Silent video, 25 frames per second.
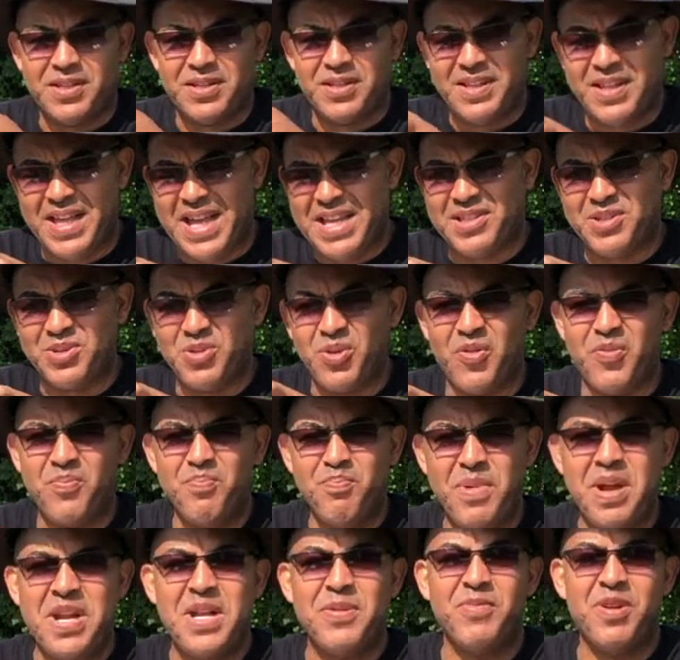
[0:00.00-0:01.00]
That's sort of
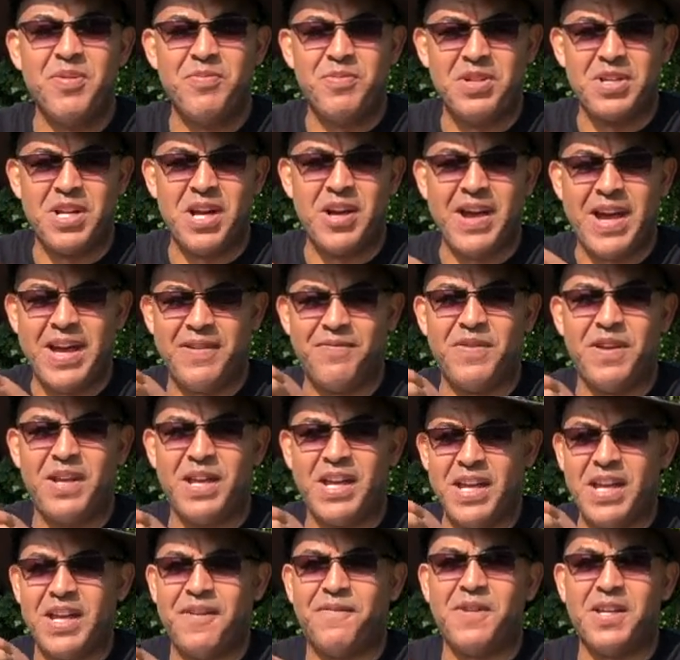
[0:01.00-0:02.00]
minimum, you know,
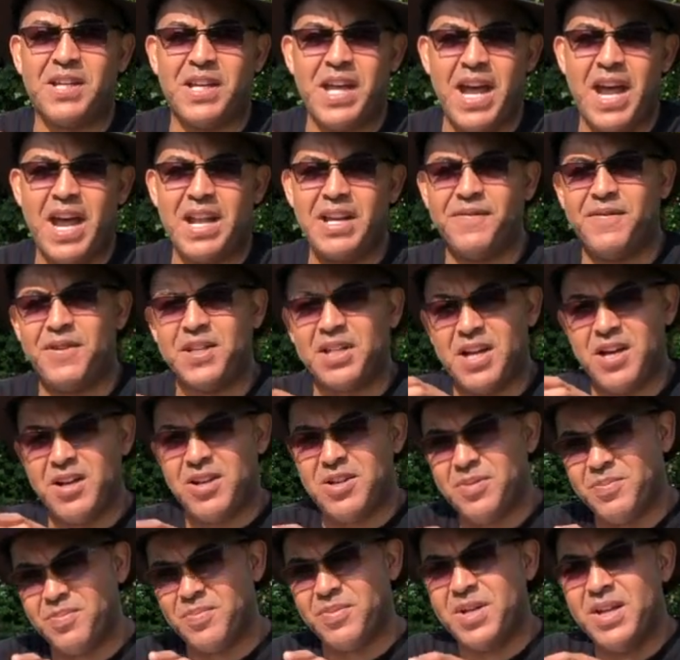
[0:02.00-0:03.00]
if you can. If you
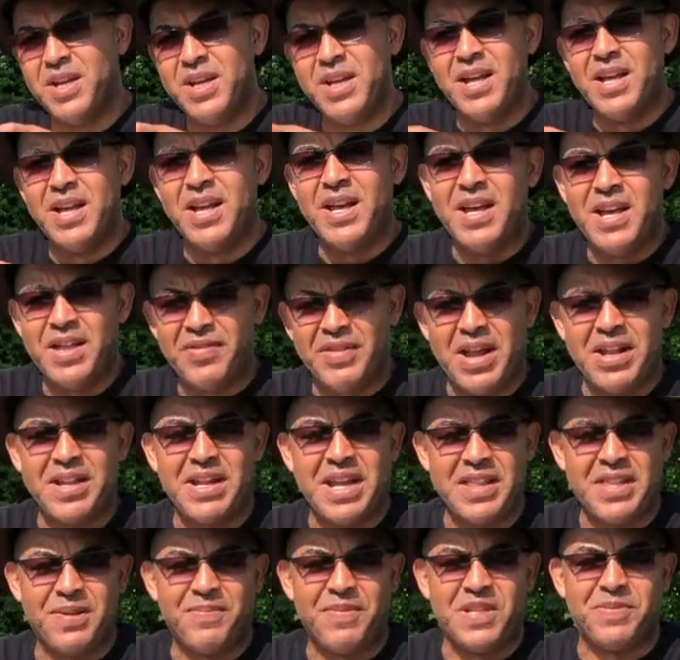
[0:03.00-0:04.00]
can't, then
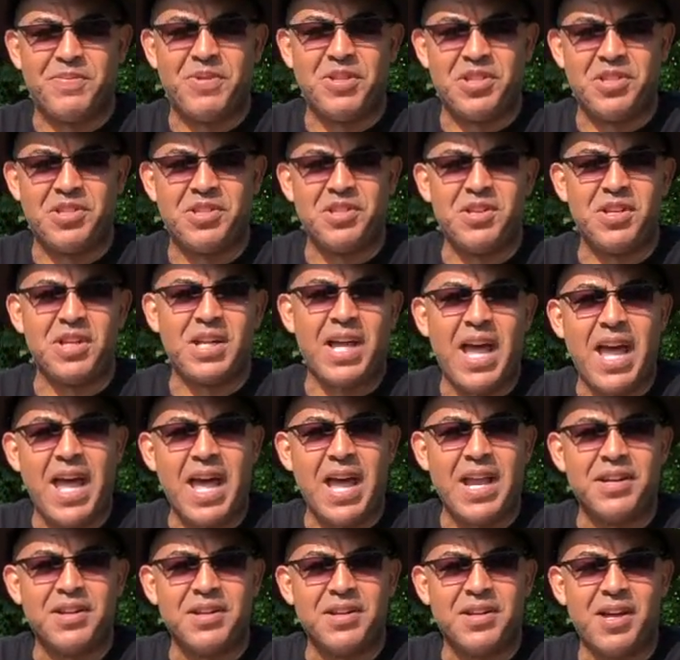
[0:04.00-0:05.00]
in the best position you
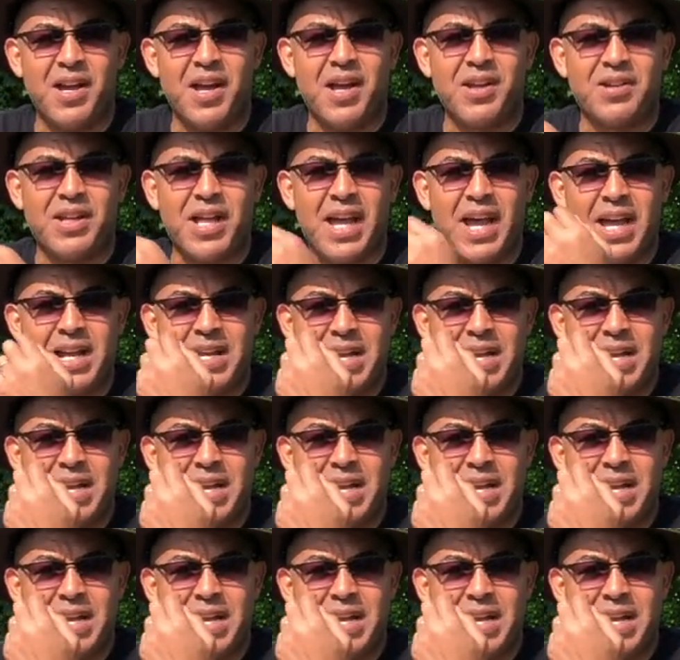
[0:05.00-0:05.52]
can. Okay,